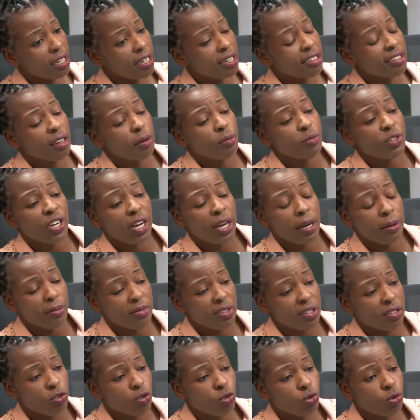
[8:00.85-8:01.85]
and
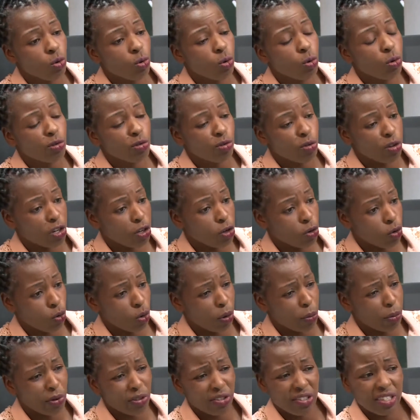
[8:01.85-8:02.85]
sometimes
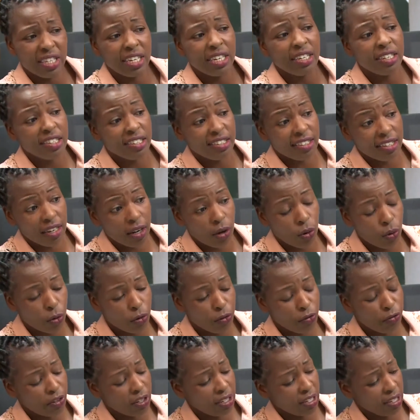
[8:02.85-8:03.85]
ndinongozoignore because ndisina
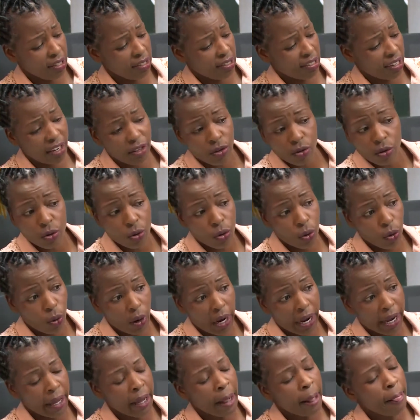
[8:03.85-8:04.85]
confidence. I don't know
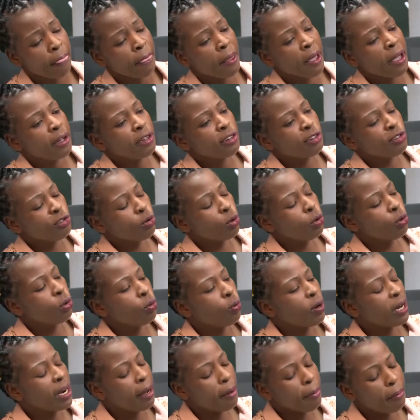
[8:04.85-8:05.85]
why. So
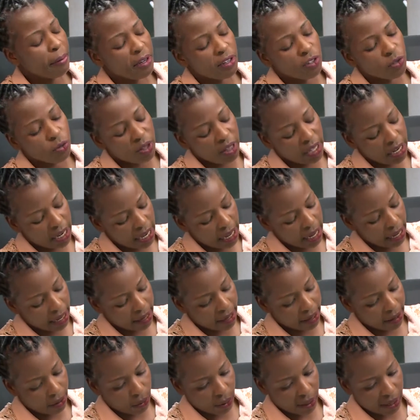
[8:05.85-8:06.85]
what happened with
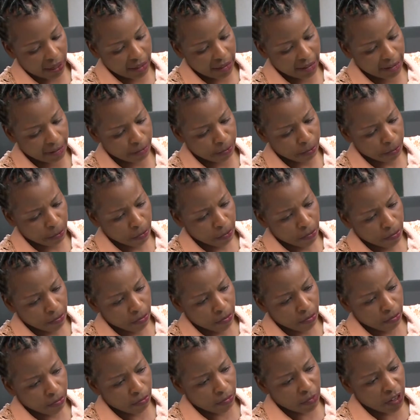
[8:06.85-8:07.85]
Nehanda was,
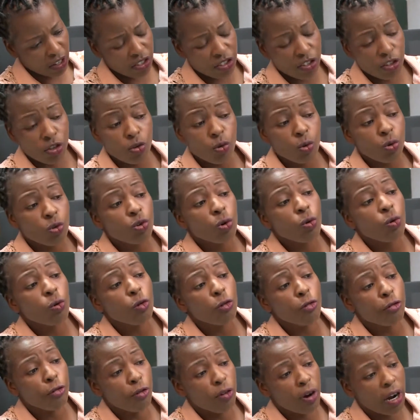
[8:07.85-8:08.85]
ndindiri
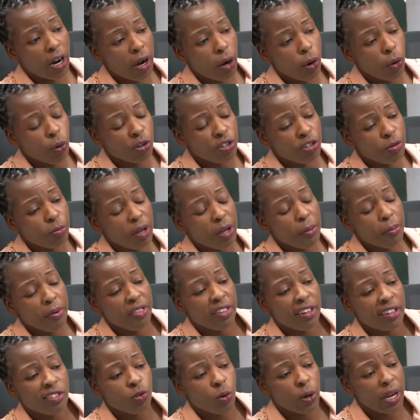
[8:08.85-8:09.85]
kutongofungawo kuti maybe
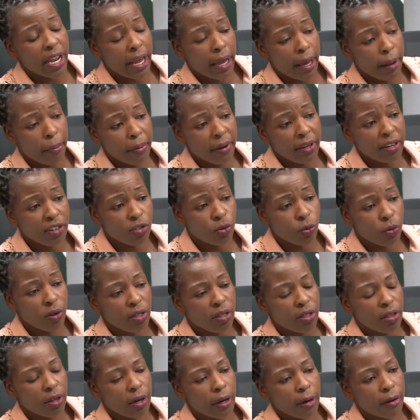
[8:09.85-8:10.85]
that's what happened with
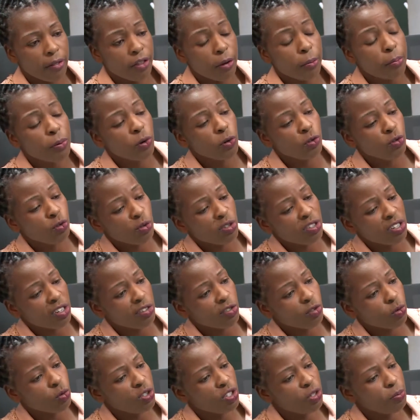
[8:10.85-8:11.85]
the
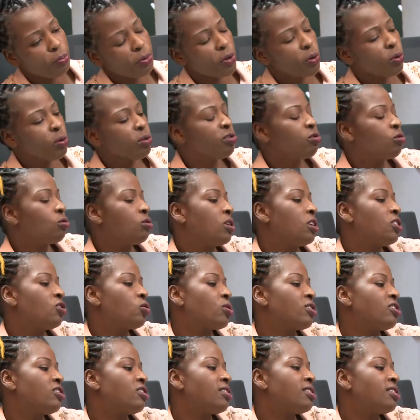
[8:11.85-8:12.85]
producers, kuti because it
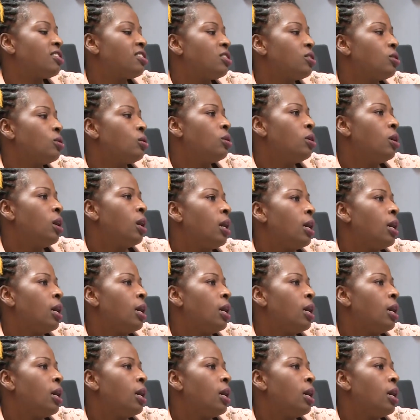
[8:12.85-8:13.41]
was still